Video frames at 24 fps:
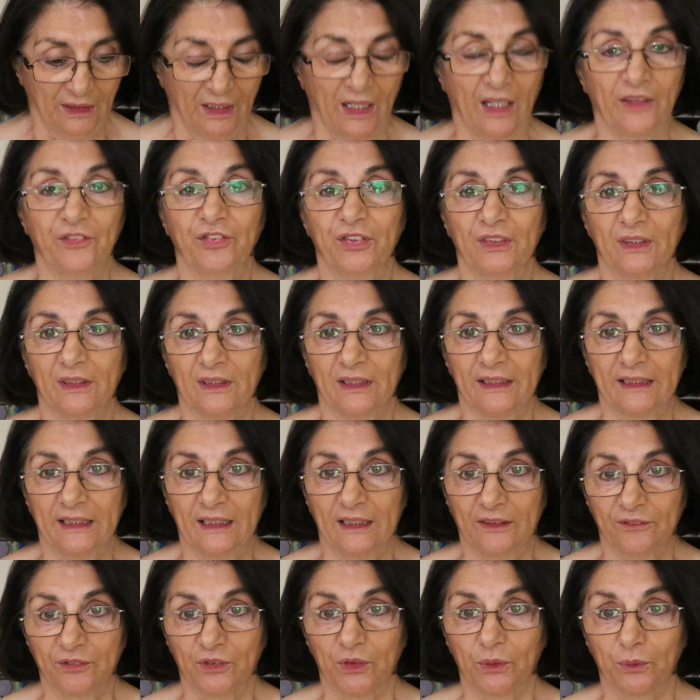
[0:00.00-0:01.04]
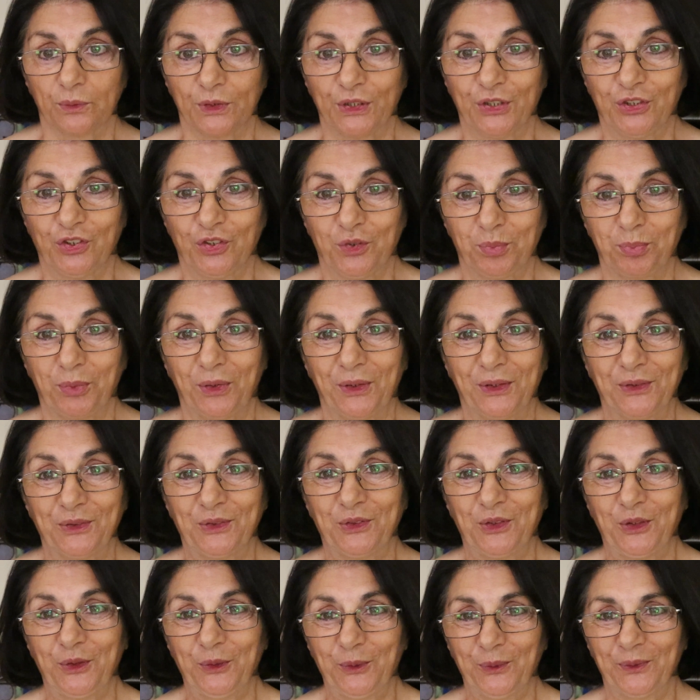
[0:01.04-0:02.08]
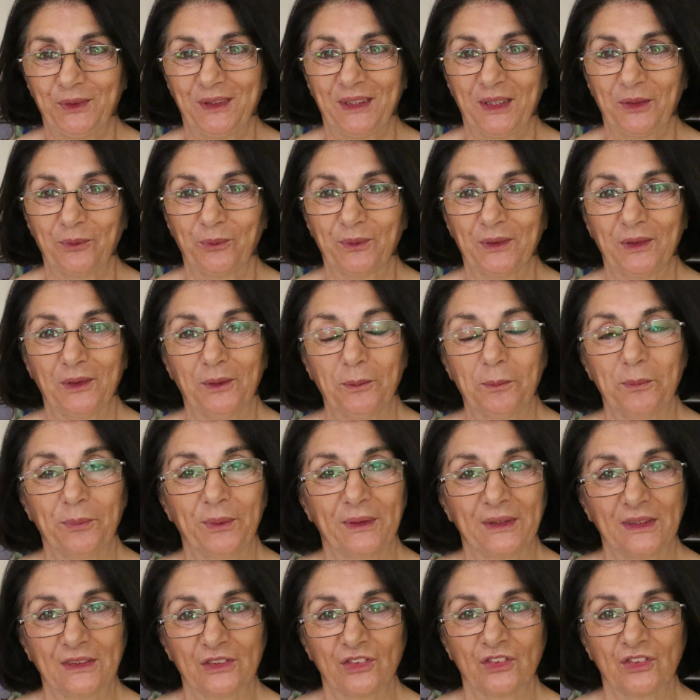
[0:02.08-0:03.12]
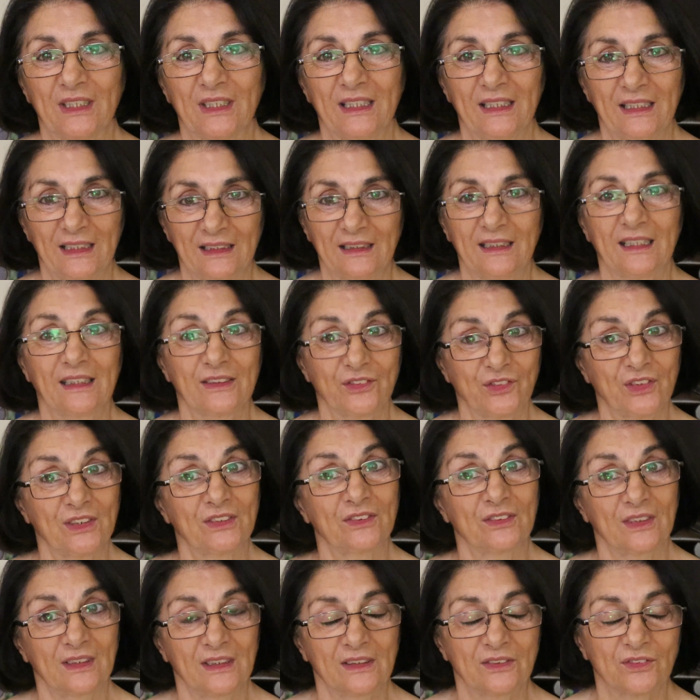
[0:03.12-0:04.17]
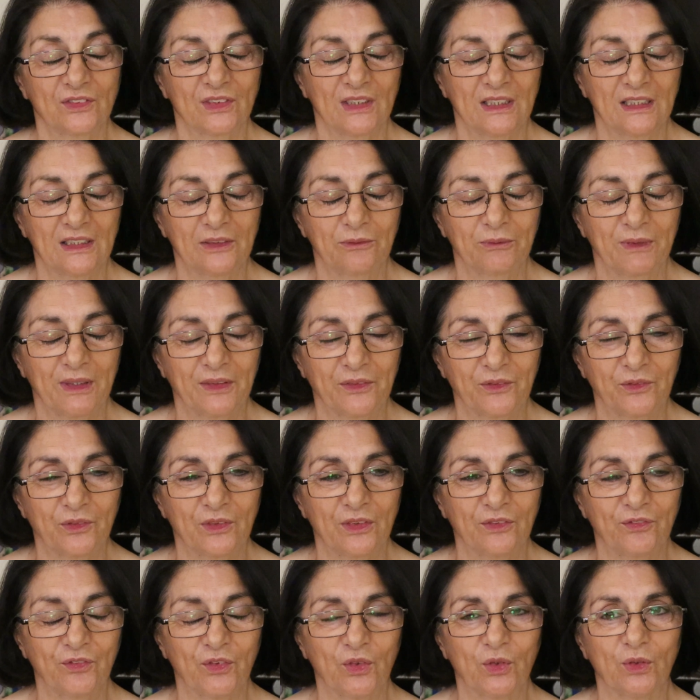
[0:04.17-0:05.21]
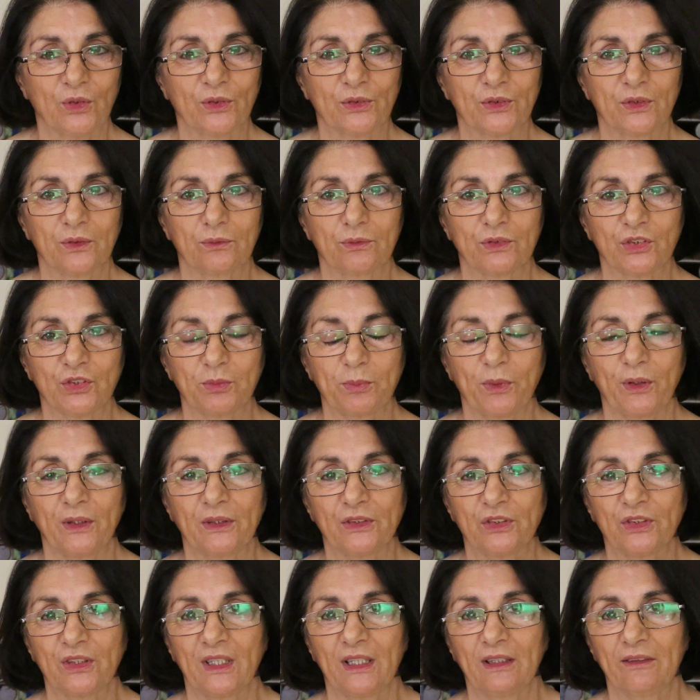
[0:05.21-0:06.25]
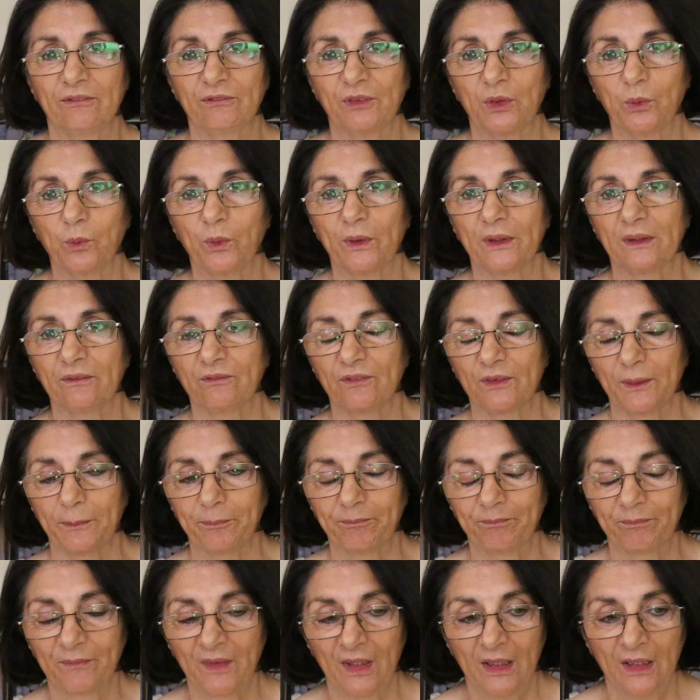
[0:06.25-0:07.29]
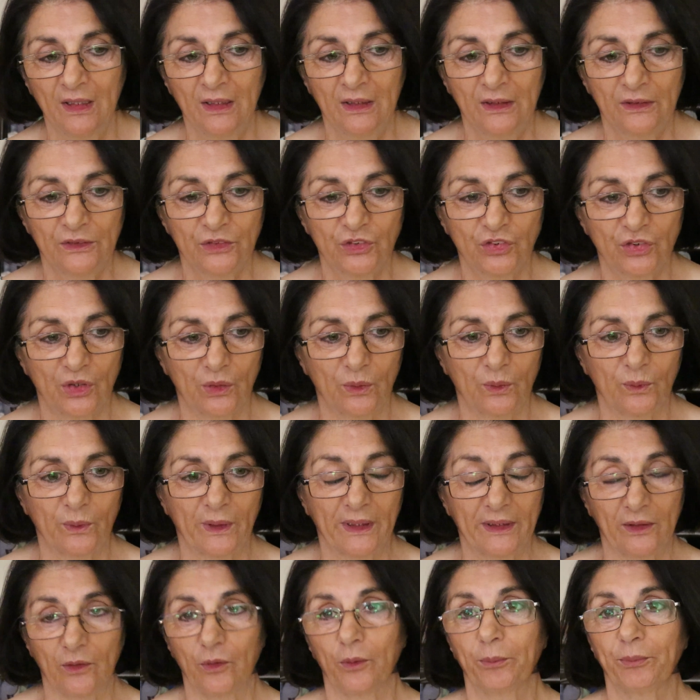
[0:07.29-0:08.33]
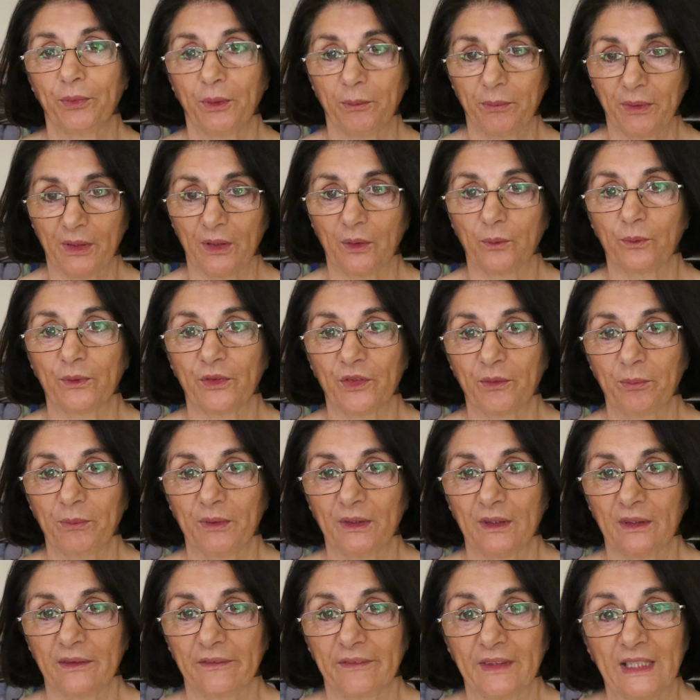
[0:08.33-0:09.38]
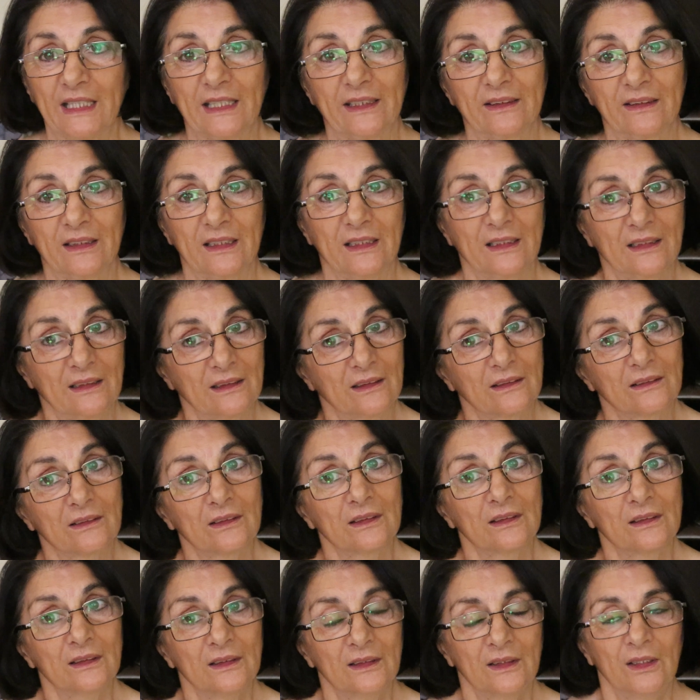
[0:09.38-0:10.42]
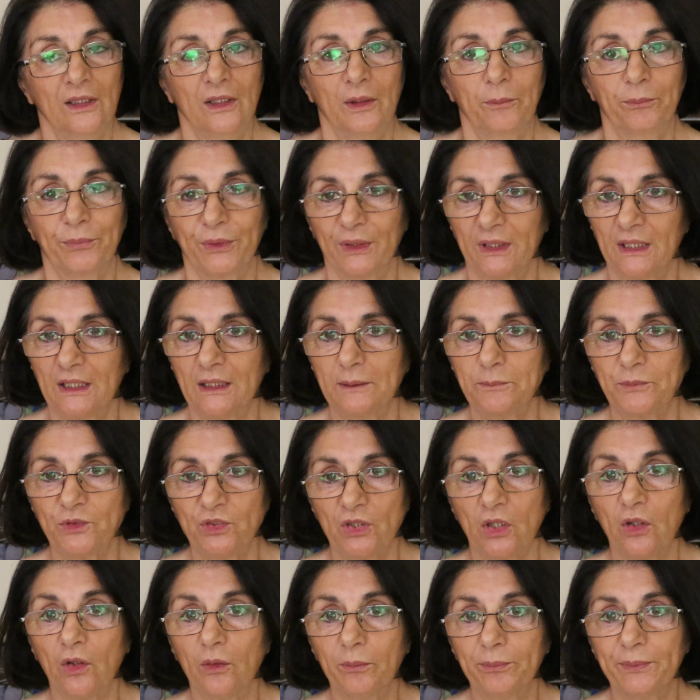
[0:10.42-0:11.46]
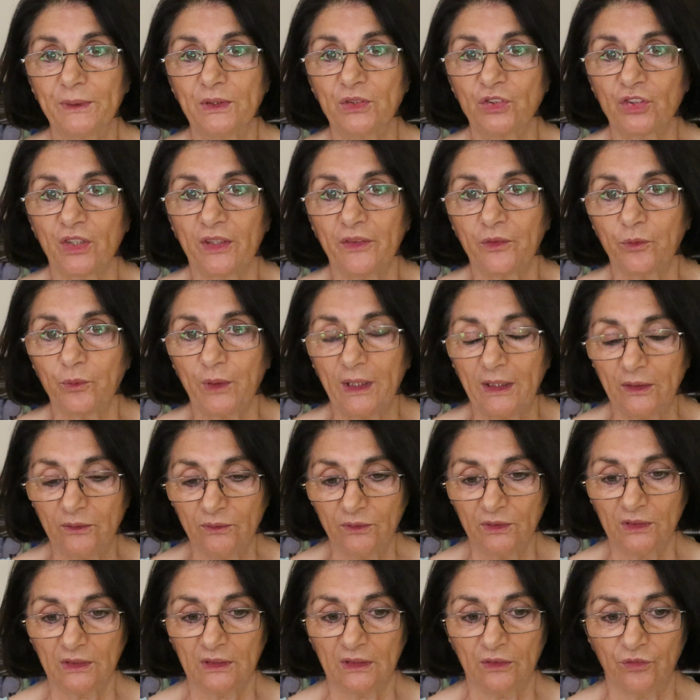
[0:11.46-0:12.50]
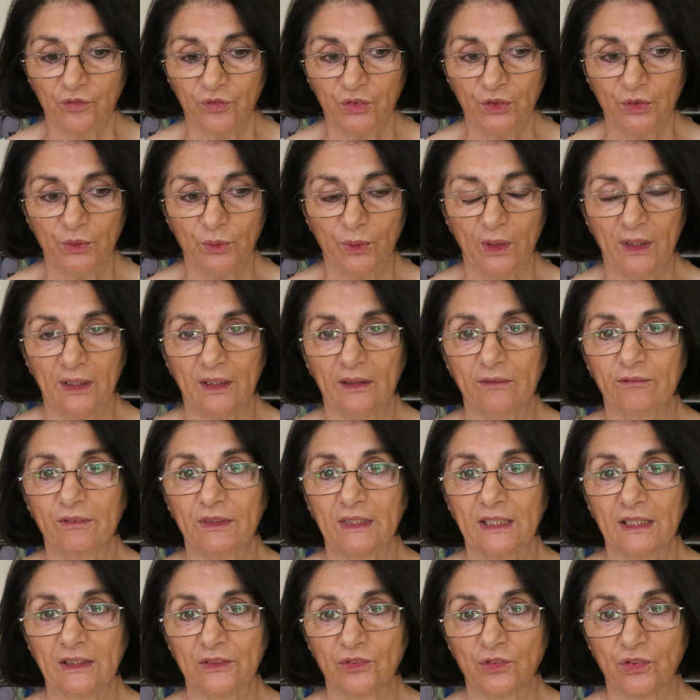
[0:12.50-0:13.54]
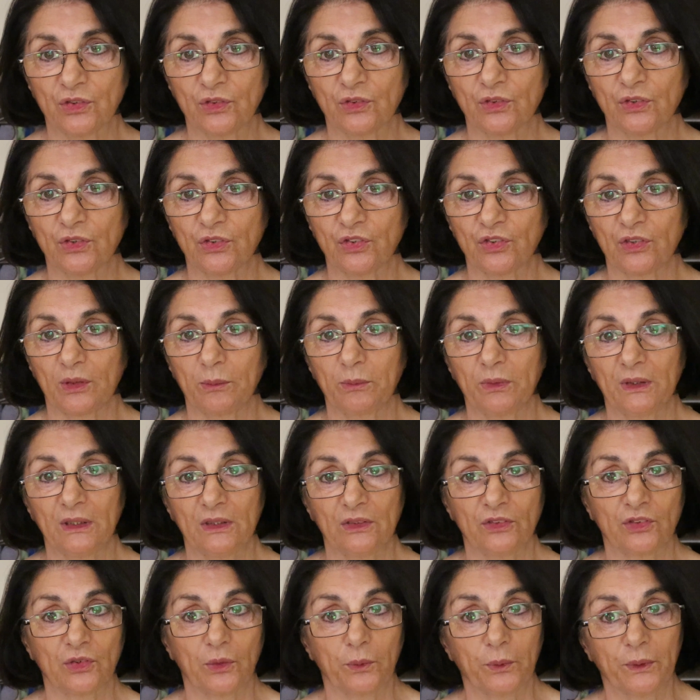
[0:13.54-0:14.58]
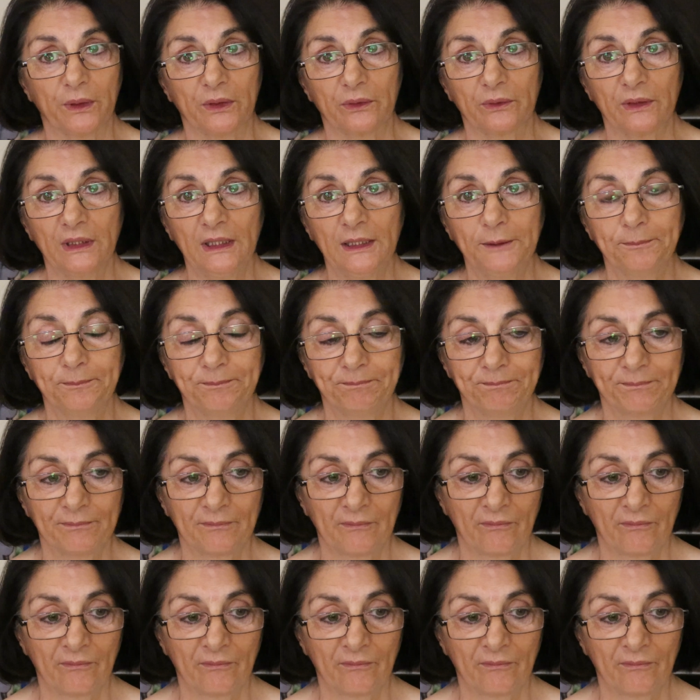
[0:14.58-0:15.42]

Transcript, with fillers: I feel I have to respond to, and I will, but getting, as I say, it's getting rather difficult to respond to every one of them. So I hope you bear with me on that, and perhaps help each other out if you have an answer to somebody's query.